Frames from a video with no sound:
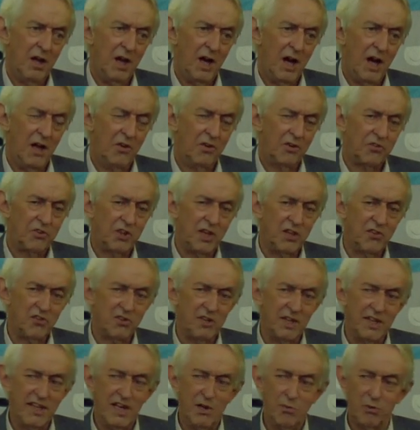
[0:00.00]
And
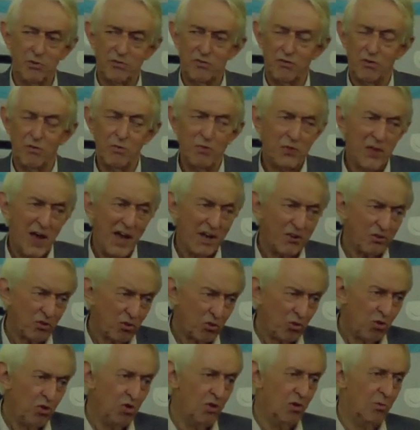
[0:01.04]
essentially it was from that
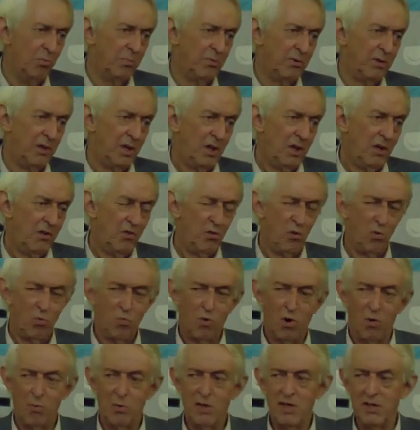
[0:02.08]
group that
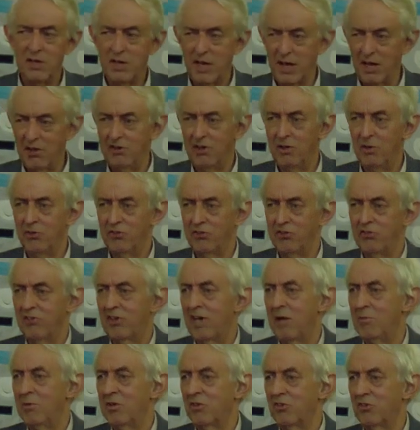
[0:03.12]
what we now know as
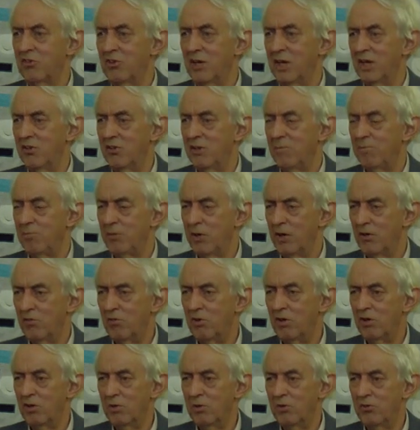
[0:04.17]
Islamic State
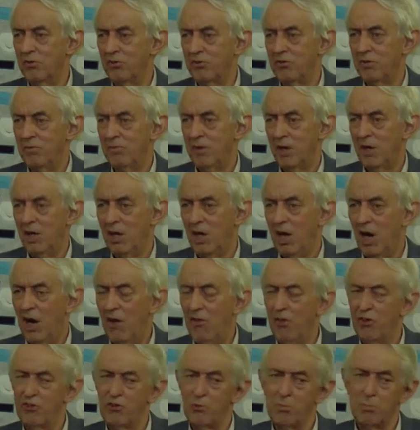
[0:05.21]
arose.
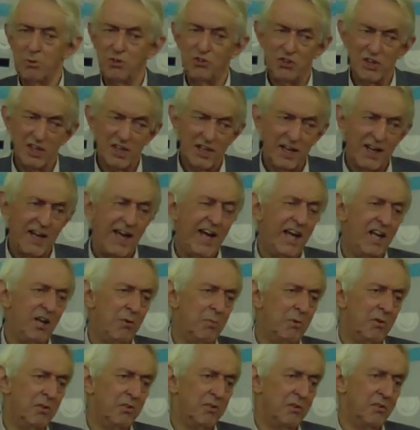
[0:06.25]
There's a particular
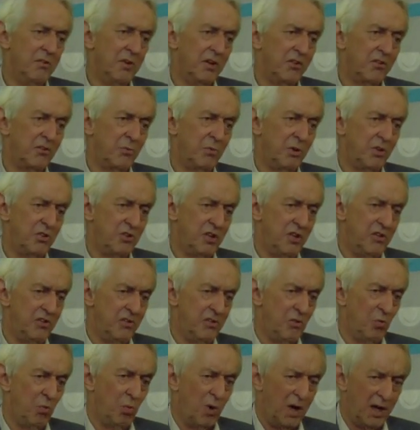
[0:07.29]
element of this which
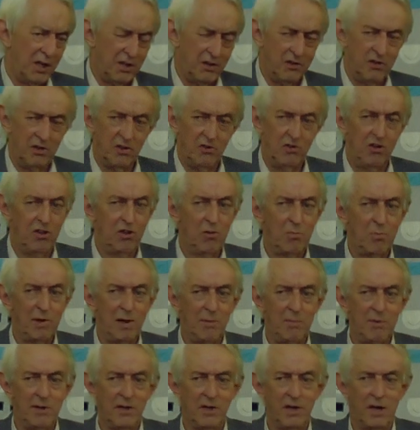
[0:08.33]
isn't widely known in the
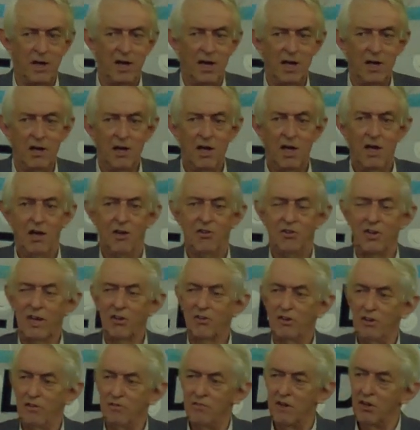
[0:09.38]
public eye, is
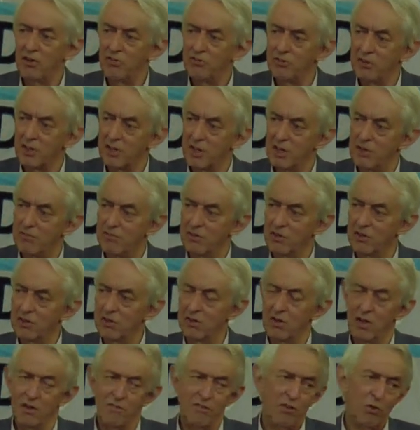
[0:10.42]
actually very significant
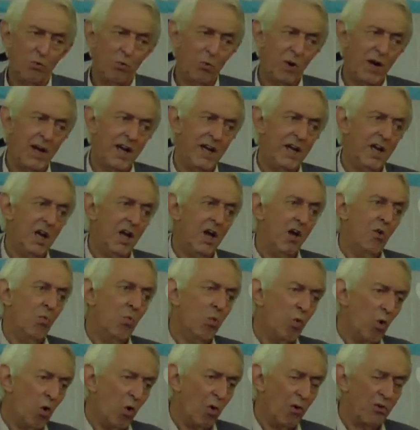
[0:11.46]
for the way
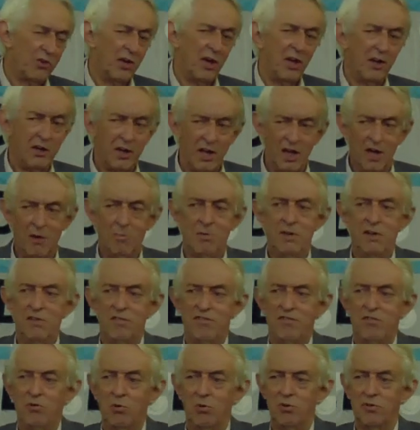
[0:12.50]
wars are now being
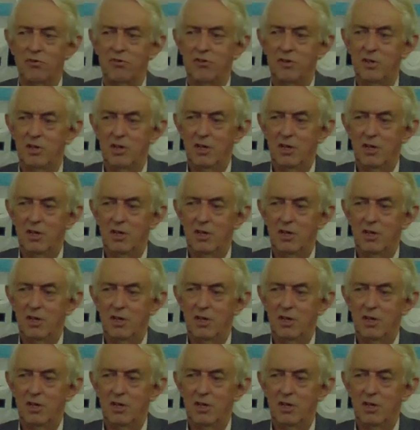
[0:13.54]
fought.